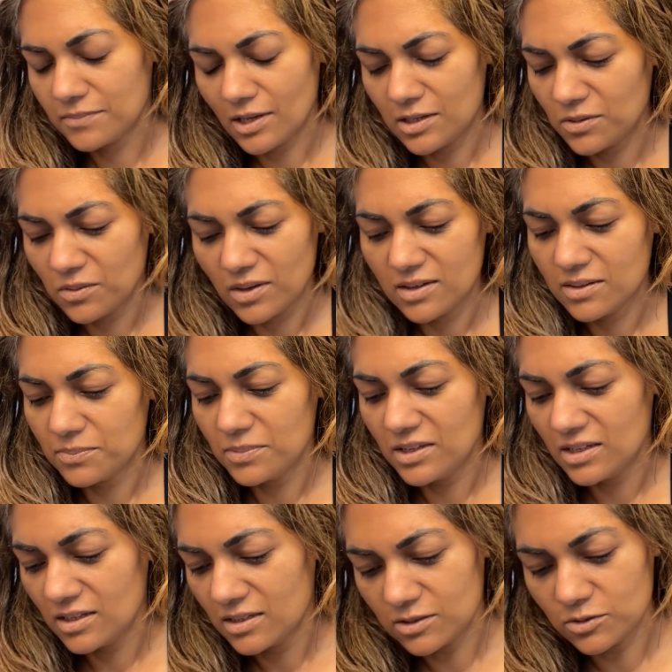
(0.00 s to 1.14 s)
I don't end up
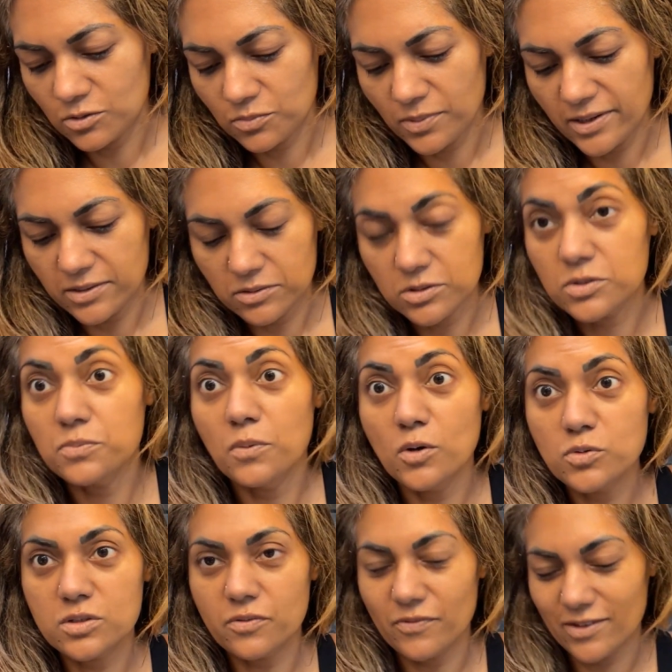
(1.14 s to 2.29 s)
needing the 2 pairs
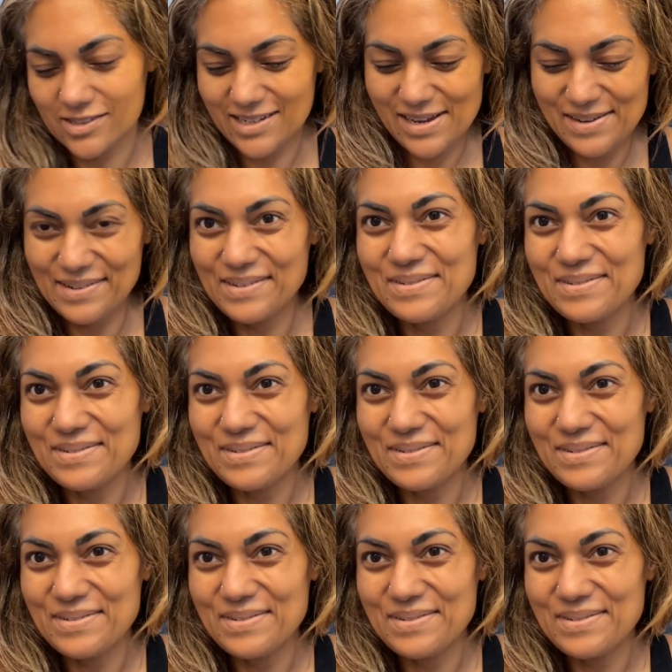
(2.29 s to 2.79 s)
most of the time.